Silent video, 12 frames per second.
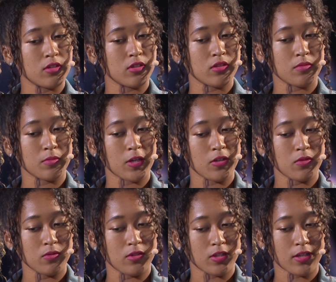I
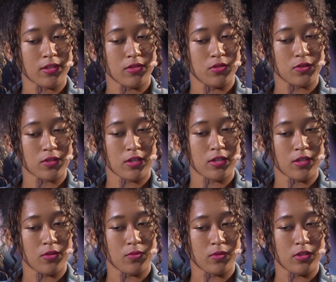don't look at the draw.
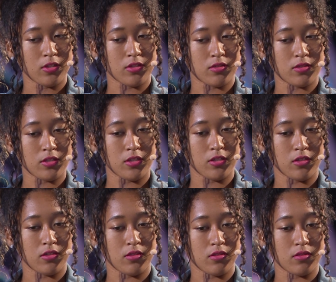I only
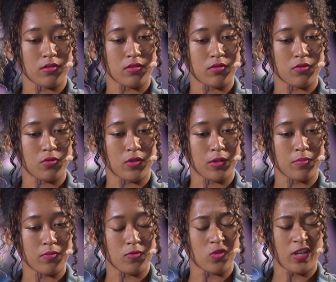see who
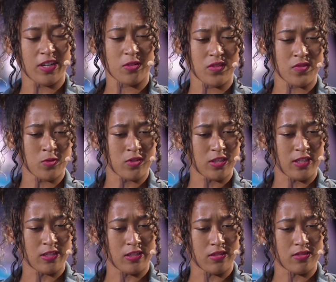I'm. Well, I don't even
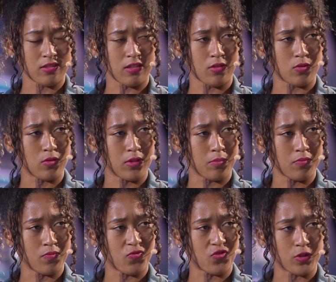really like seeing who I'm
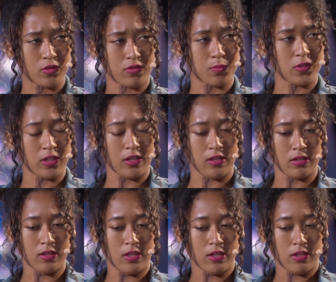first playing
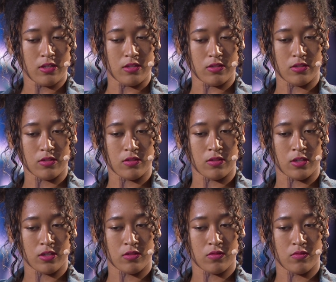until
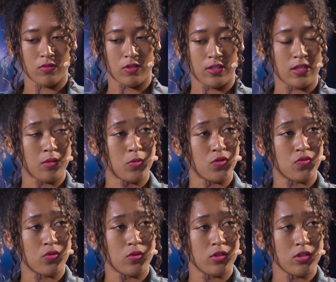like the day
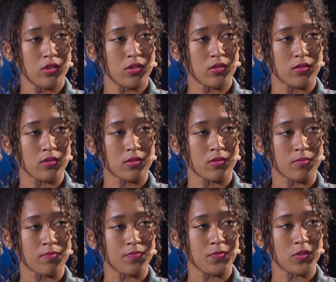before.
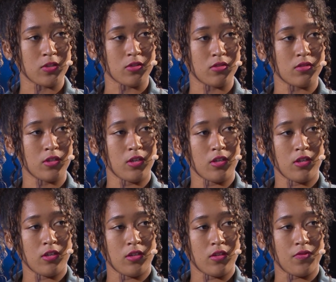So
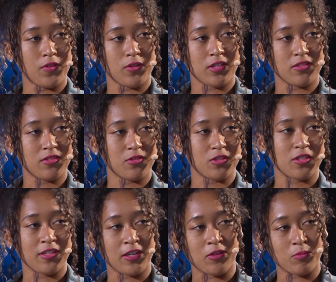if you announce the draw
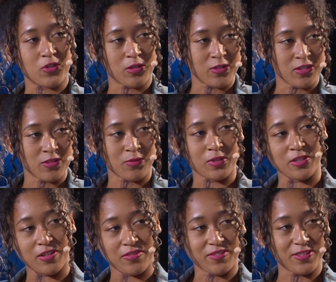now, I'm probably going to
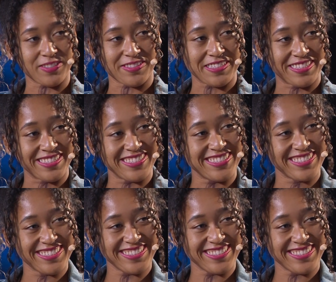run off the stage.